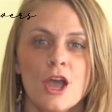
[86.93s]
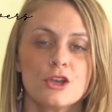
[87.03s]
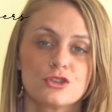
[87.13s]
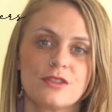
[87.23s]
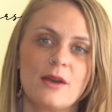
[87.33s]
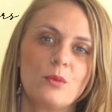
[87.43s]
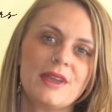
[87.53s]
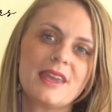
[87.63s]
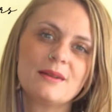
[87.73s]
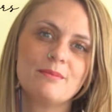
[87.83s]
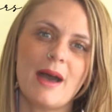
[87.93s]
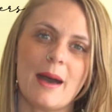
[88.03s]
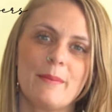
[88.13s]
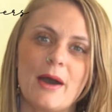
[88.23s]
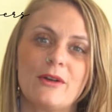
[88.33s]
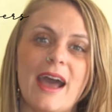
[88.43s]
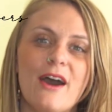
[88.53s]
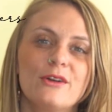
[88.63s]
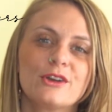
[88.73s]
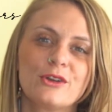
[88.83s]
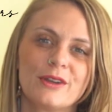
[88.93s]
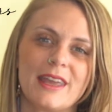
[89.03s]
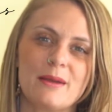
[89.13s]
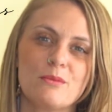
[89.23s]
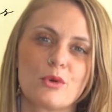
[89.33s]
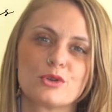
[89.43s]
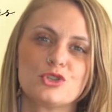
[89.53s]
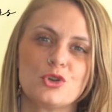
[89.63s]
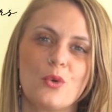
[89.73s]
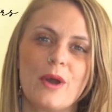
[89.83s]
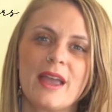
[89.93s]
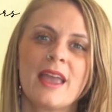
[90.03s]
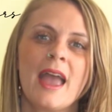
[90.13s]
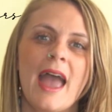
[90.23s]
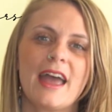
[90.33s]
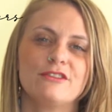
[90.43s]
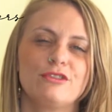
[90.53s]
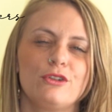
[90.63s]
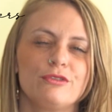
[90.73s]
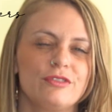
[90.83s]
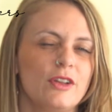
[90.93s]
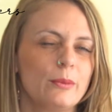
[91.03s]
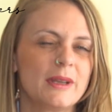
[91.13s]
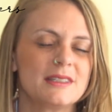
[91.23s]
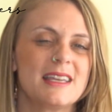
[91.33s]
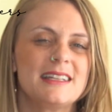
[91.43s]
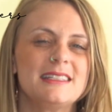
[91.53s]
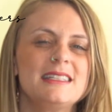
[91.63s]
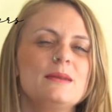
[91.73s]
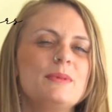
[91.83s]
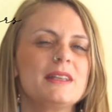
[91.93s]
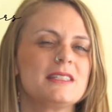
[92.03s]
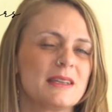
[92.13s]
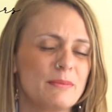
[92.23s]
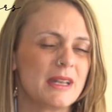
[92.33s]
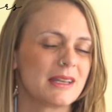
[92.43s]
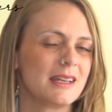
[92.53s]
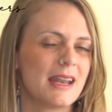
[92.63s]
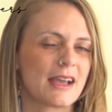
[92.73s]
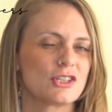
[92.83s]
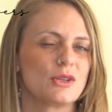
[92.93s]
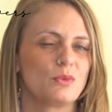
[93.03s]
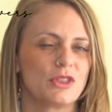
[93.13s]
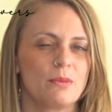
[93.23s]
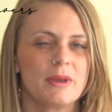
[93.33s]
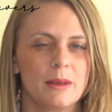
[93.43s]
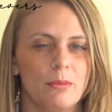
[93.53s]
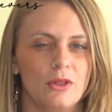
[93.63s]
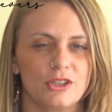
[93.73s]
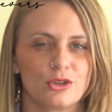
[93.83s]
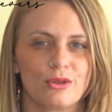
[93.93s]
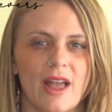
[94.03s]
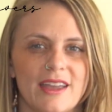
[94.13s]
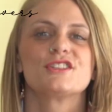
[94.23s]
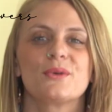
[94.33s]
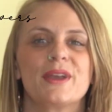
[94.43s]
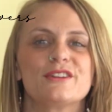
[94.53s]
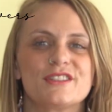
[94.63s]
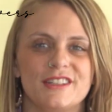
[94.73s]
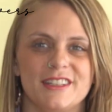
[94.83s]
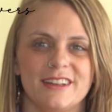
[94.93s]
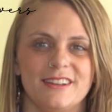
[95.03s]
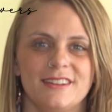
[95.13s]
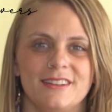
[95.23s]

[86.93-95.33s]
so that we can map out how to create more joy and fulfillment and deep, intimate connection with the people in your life. So here's the deal.